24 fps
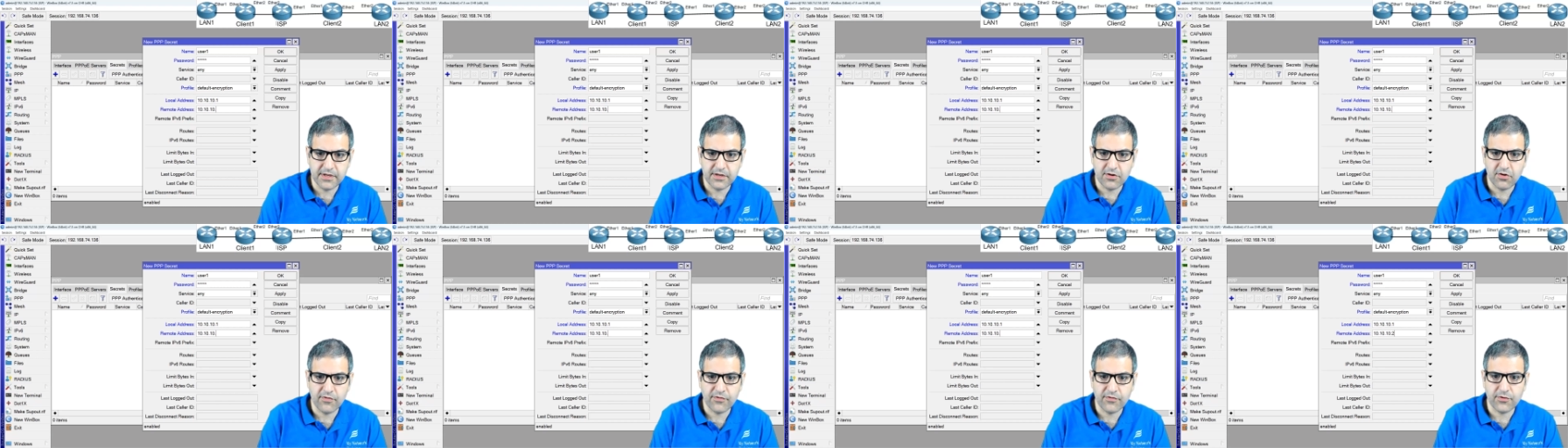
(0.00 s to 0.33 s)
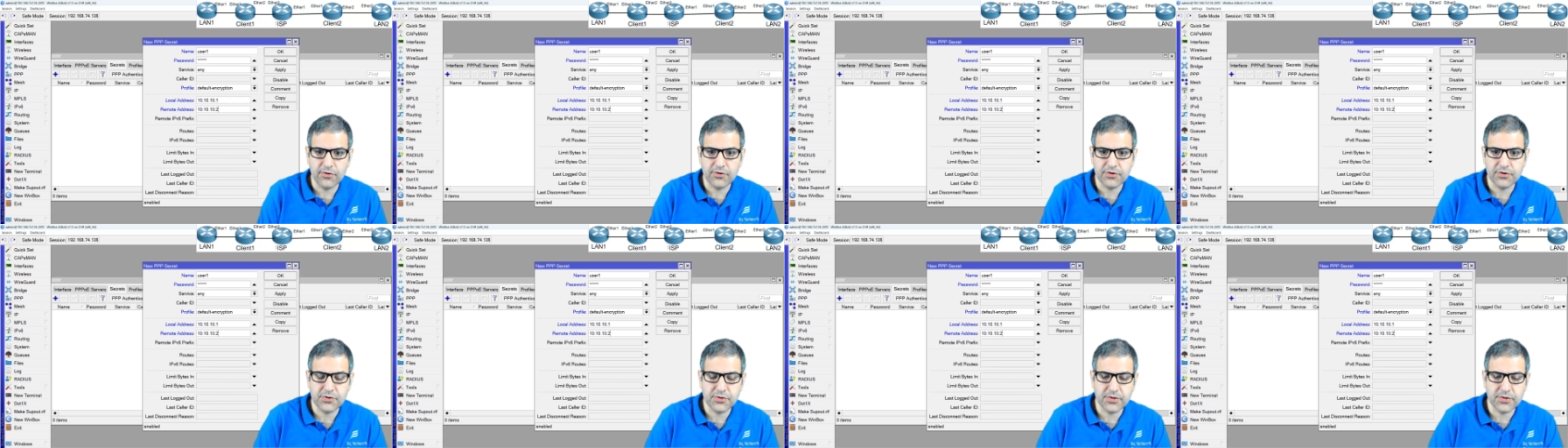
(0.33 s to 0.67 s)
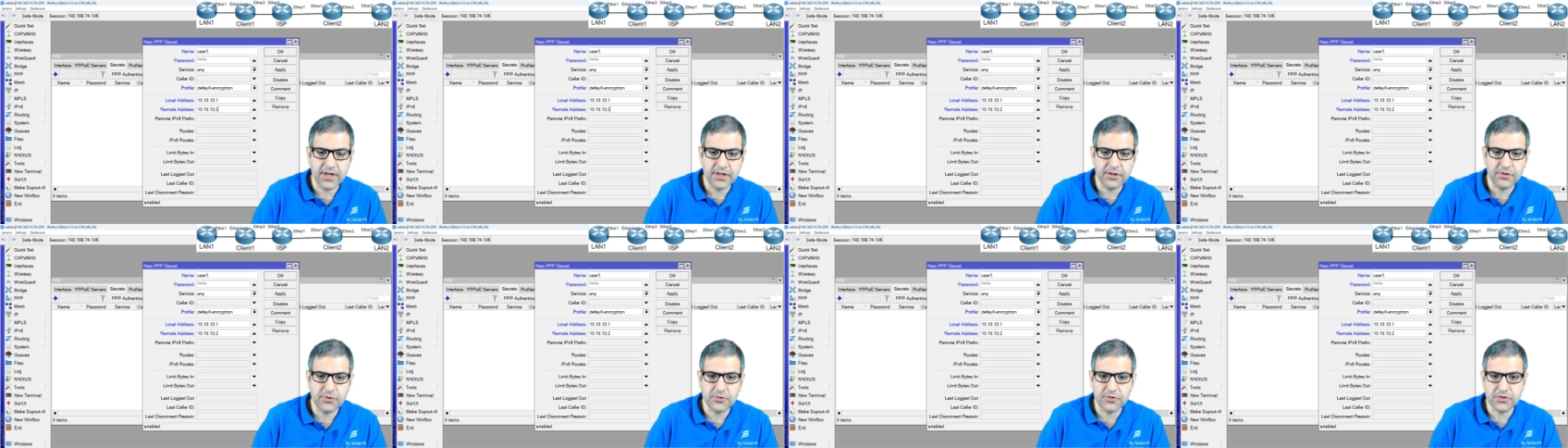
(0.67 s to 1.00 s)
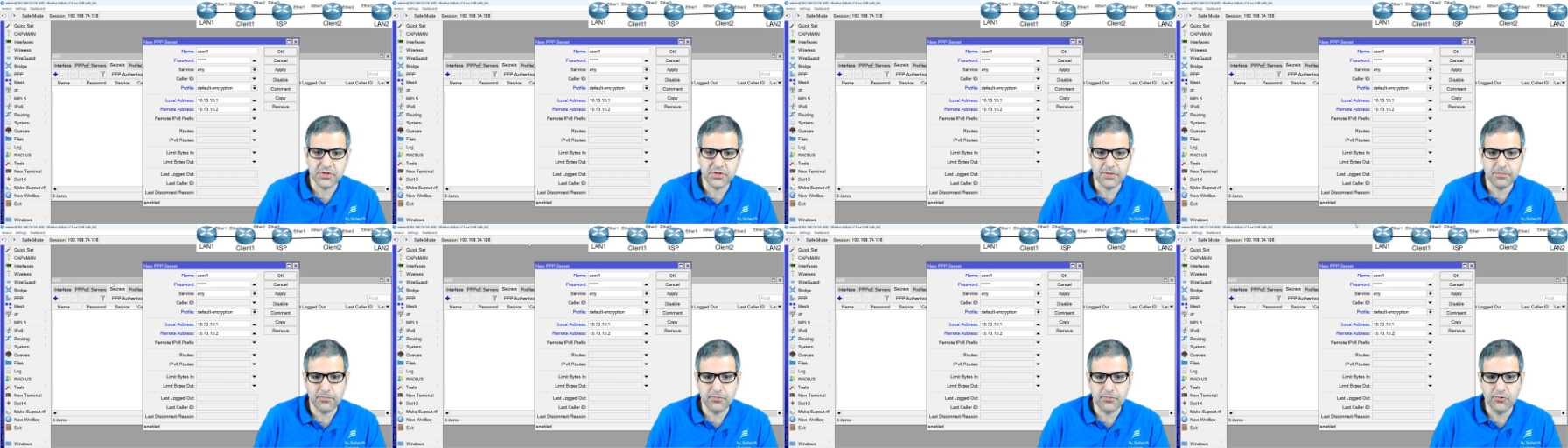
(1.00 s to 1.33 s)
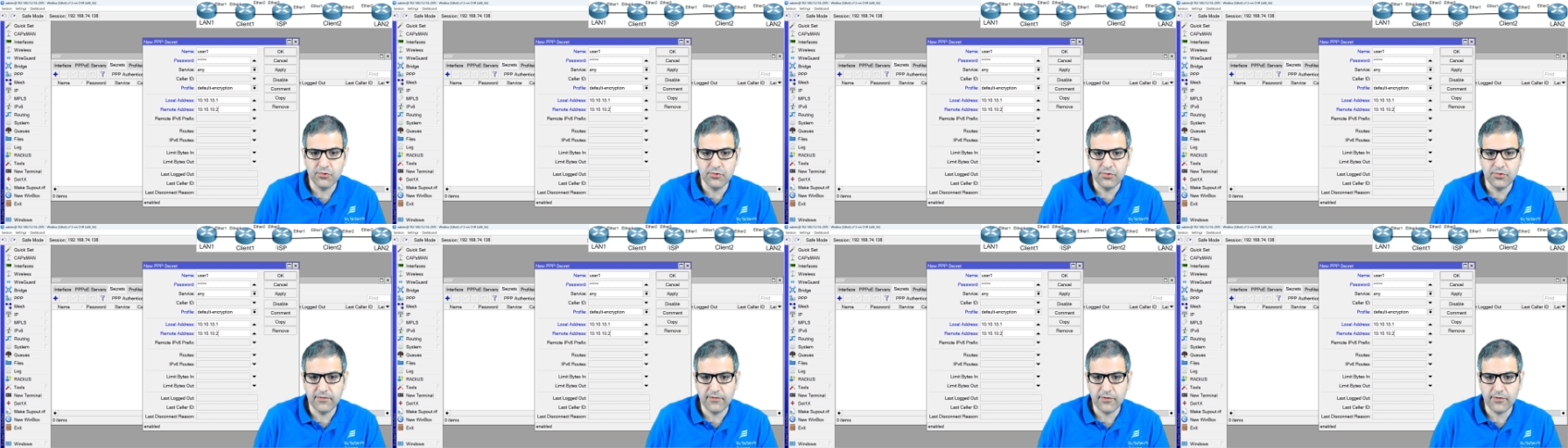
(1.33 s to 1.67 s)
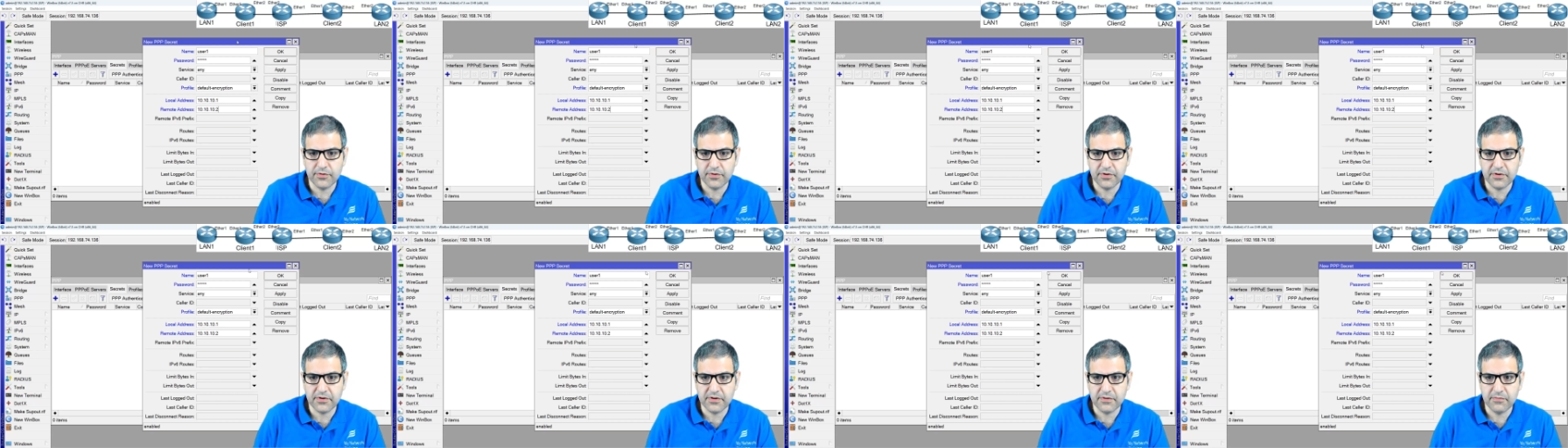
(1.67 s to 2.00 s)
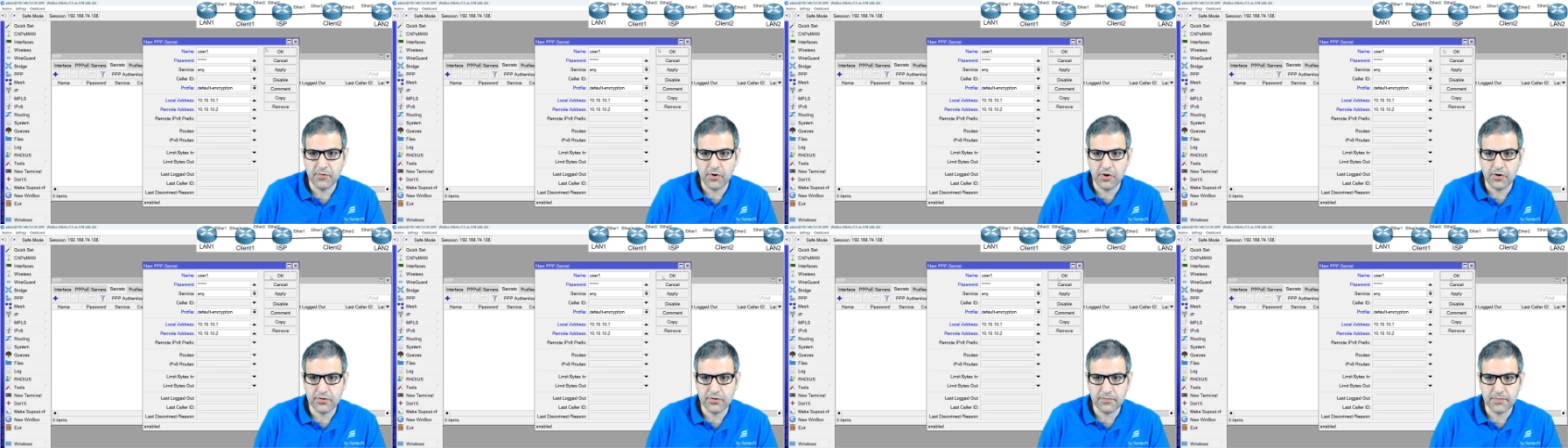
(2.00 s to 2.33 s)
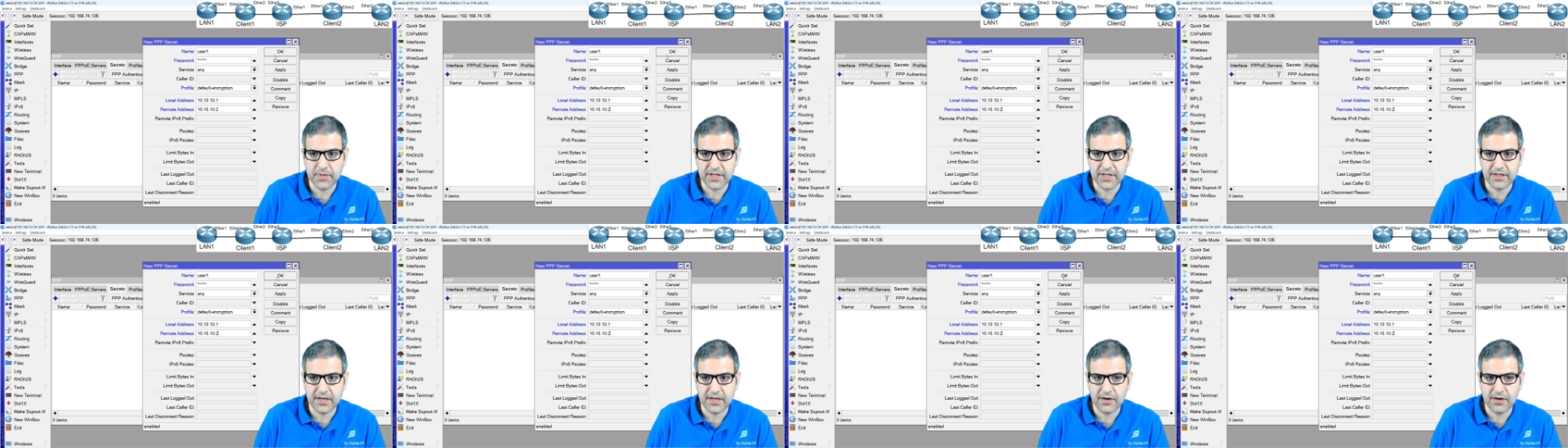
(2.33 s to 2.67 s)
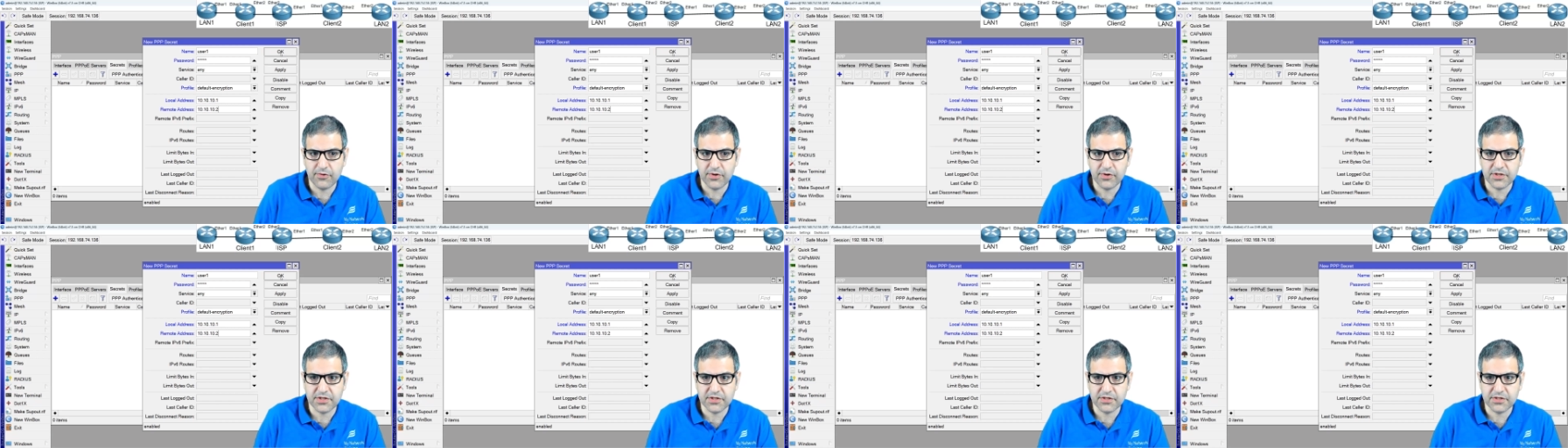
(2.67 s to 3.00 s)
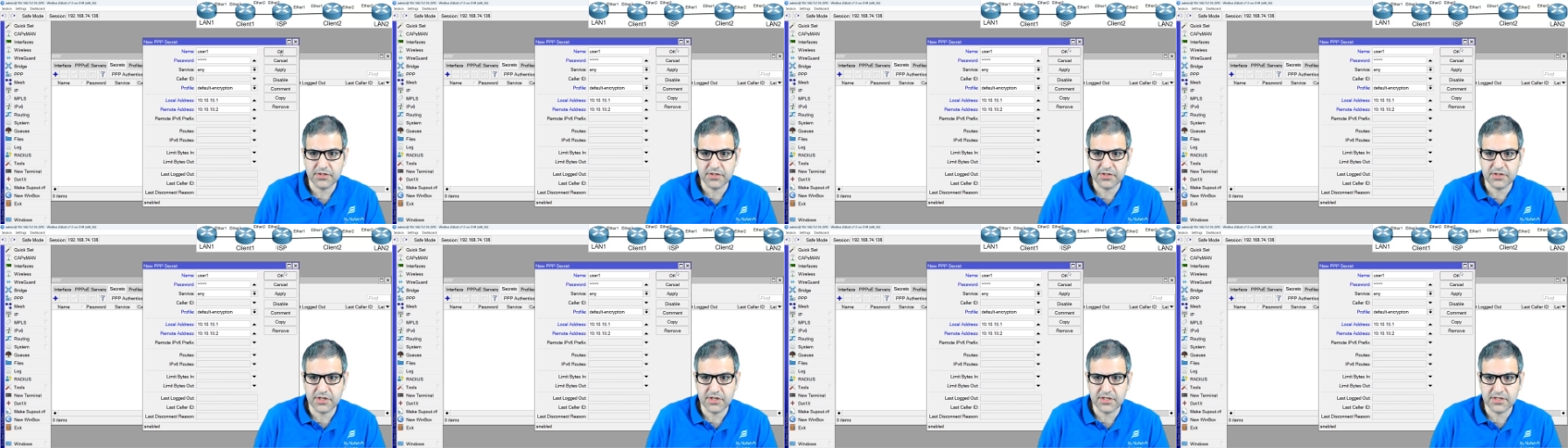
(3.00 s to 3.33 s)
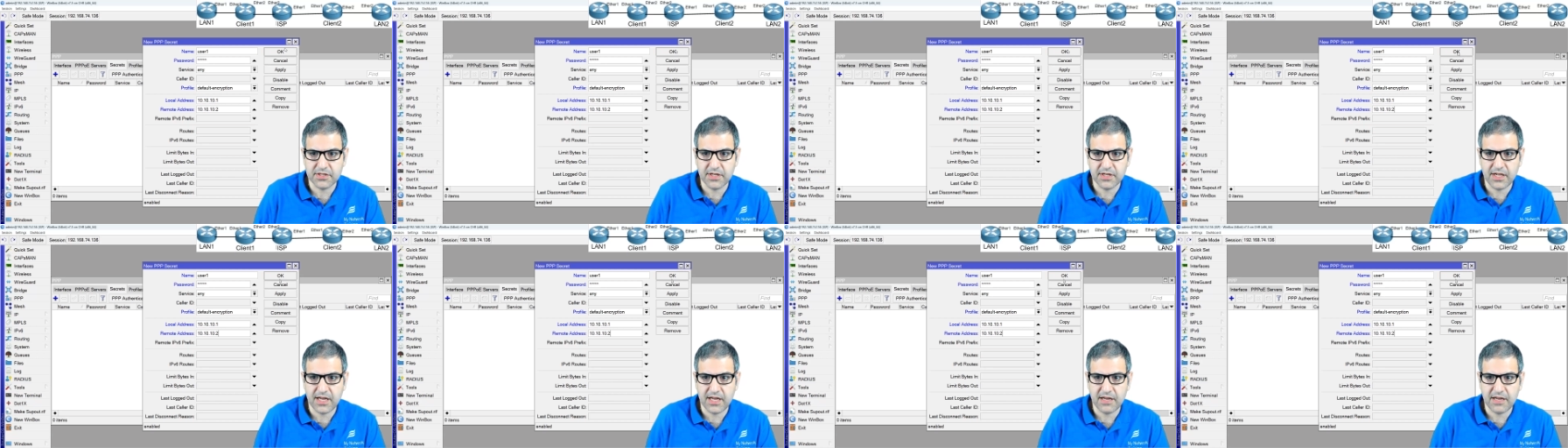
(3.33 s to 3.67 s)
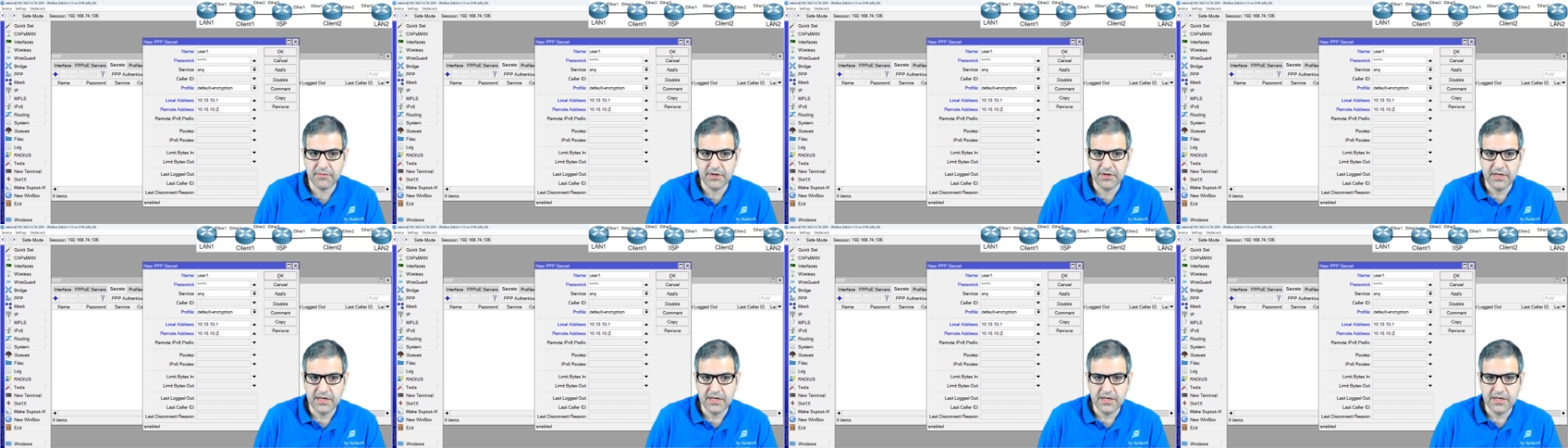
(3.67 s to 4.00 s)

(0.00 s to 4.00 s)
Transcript: Of course, you can use the pool for the remote, but now it's just a lab,